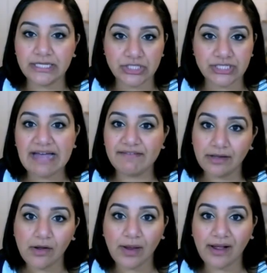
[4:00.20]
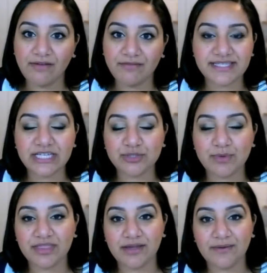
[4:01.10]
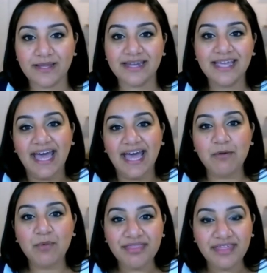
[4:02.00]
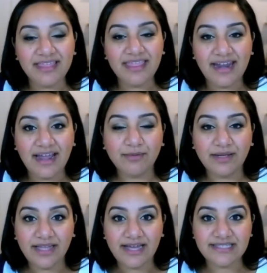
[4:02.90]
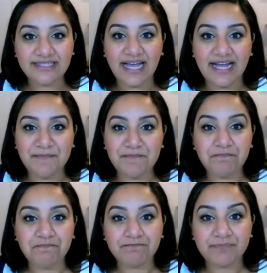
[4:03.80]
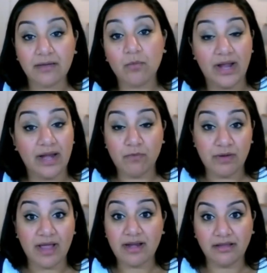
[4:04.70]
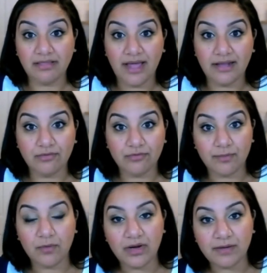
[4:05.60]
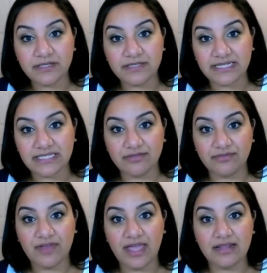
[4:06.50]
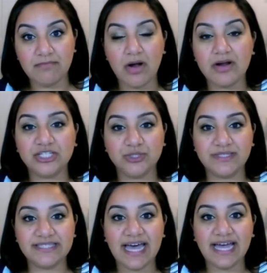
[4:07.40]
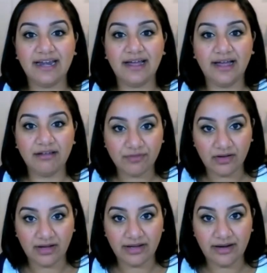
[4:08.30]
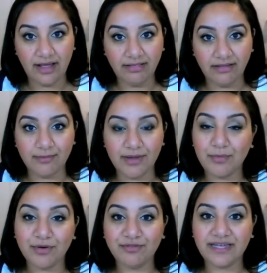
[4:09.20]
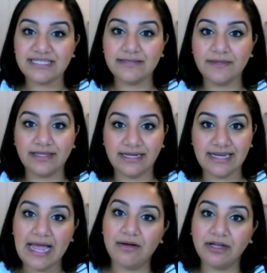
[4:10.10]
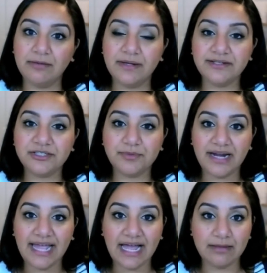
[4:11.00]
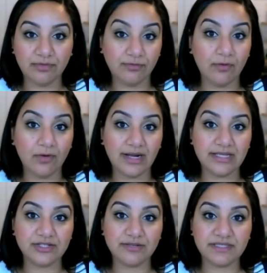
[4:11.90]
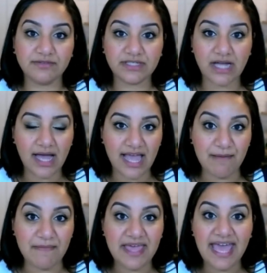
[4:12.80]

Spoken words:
and just having a quick conversation with you. And one thing that I realized when we went online from a work perspective in March was that I've got a little bit more flexibility now compared to what I had before in terms of time.